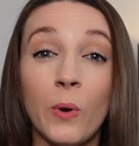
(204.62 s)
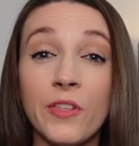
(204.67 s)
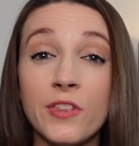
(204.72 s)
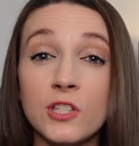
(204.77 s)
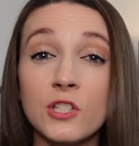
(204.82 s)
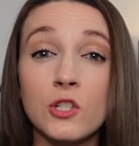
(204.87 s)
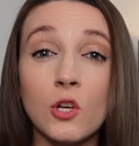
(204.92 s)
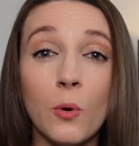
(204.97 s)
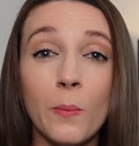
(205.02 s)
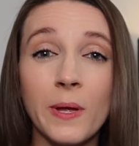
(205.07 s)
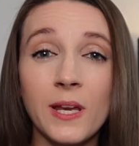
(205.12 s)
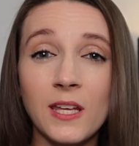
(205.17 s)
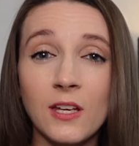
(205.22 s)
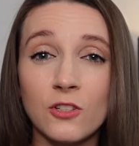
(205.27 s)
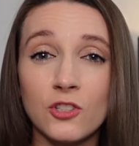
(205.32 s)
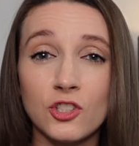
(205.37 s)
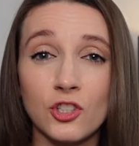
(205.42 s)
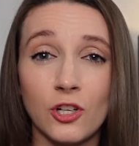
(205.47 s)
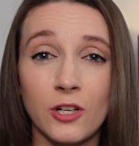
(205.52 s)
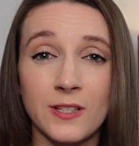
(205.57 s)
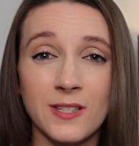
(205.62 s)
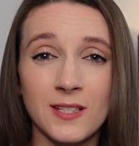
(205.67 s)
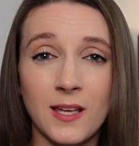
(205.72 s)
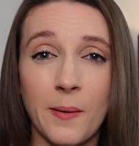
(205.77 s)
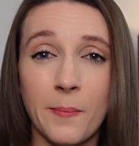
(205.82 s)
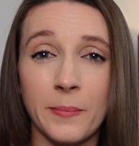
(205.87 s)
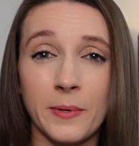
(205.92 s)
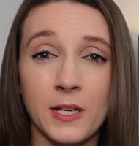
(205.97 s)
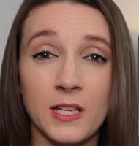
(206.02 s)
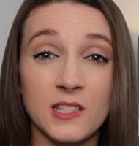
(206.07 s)
With so many insurance
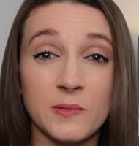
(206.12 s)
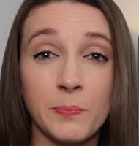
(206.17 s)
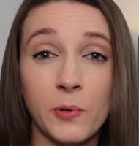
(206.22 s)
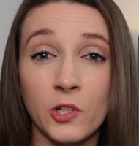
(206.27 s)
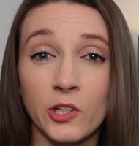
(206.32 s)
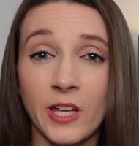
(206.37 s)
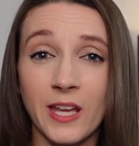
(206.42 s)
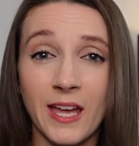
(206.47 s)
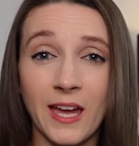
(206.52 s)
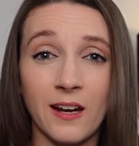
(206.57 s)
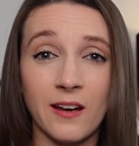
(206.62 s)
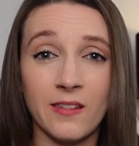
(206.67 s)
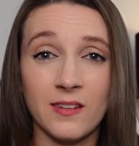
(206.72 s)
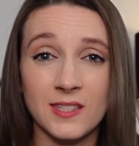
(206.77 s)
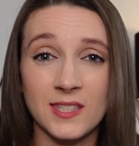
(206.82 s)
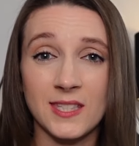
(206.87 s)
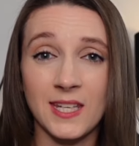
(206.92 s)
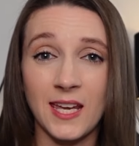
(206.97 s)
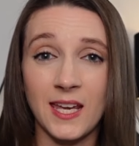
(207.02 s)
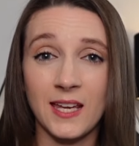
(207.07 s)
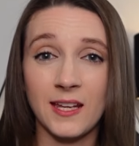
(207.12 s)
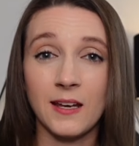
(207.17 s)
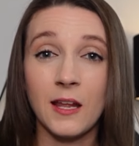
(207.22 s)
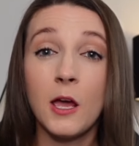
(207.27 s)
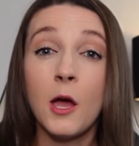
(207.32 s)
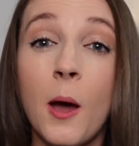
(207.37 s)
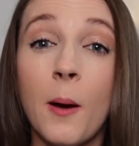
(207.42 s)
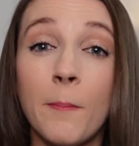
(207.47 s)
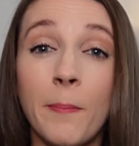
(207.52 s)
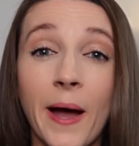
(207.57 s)
companies pulling out of the state,
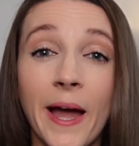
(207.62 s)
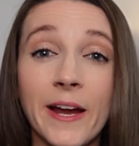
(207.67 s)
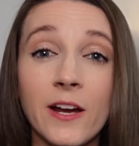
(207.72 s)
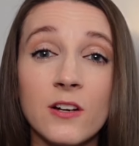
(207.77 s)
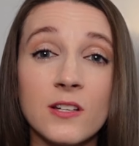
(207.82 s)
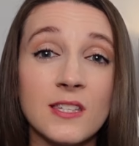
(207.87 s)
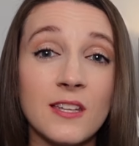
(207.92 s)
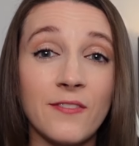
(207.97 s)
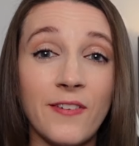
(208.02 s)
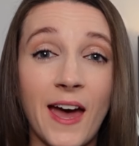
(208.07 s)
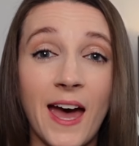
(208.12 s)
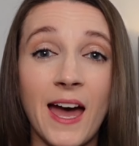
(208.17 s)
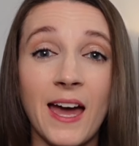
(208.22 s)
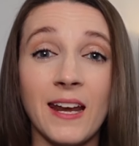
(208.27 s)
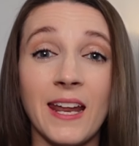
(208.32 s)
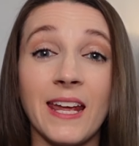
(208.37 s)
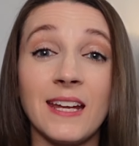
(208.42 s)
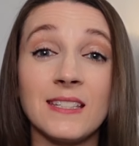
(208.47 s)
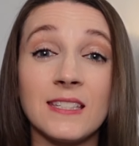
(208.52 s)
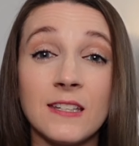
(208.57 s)
buyers have had a